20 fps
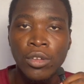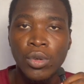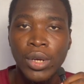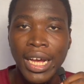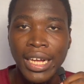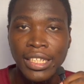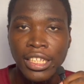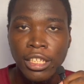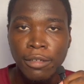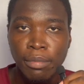You
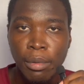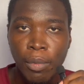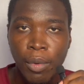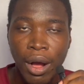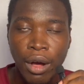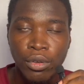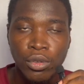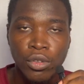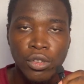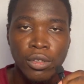can teach
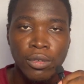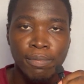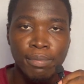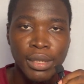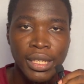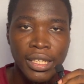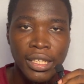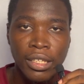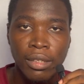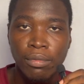people how to
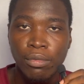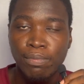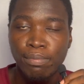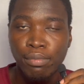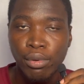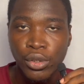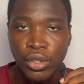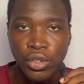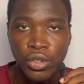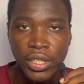speak
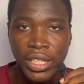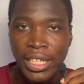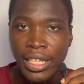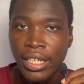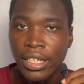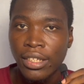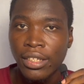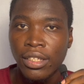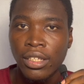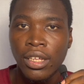
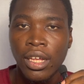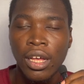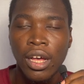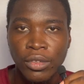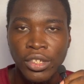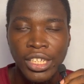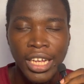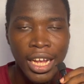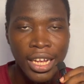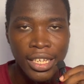Portuguese,
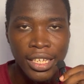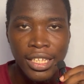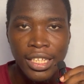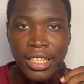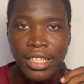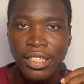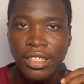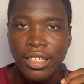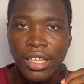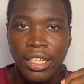
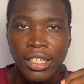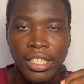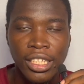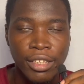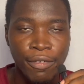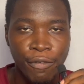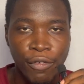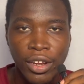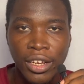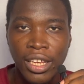Chinese, and
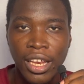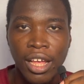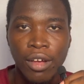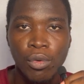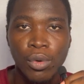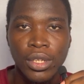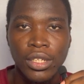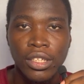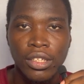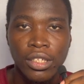different
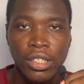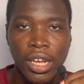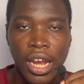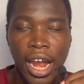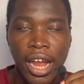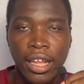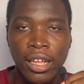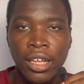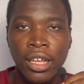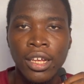languages,
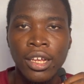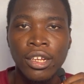right?